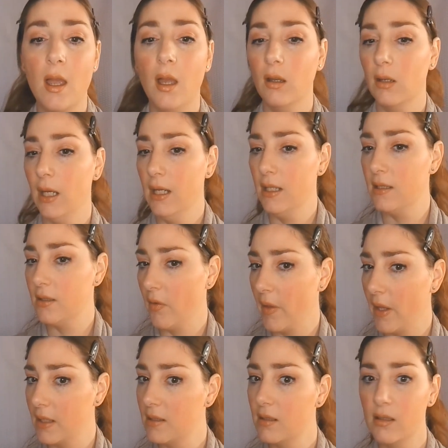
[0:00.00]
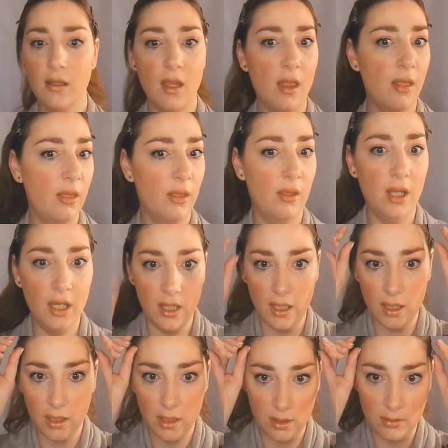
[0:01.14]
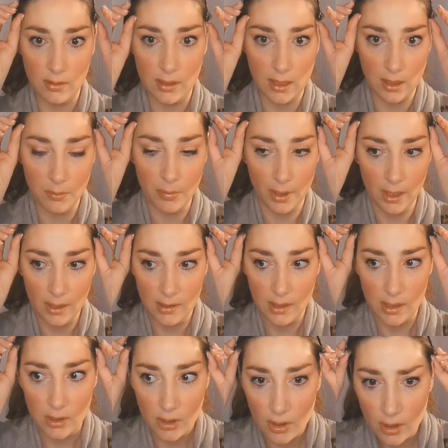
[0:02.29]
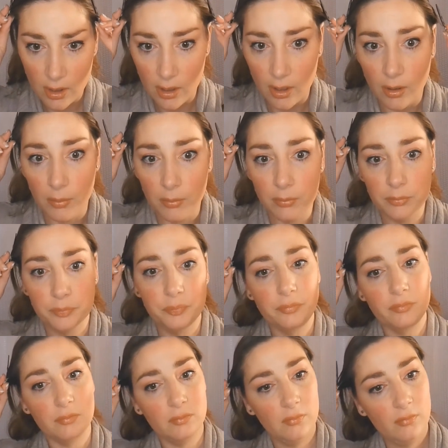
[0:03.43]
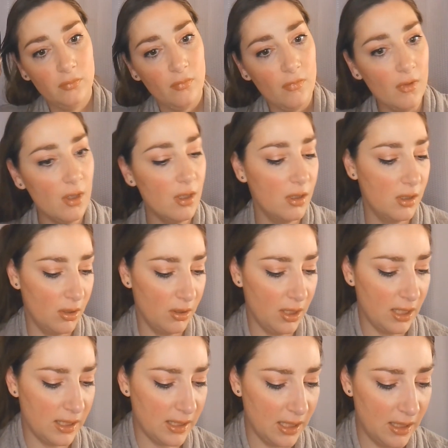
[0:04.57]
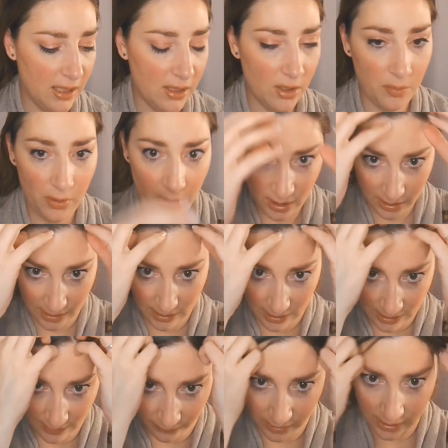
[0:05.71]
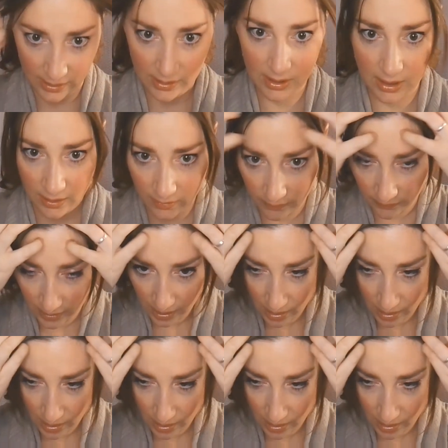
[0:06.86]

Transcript: Okay, so that's the look using BoxyCharm. So like I said, these are products that I've received